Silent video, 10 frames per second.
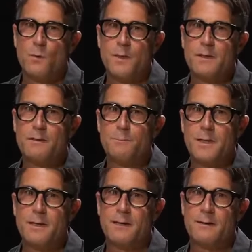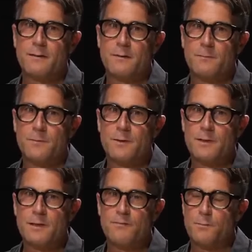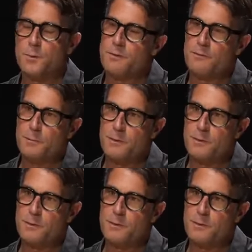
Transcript: we didn't begin to really even put these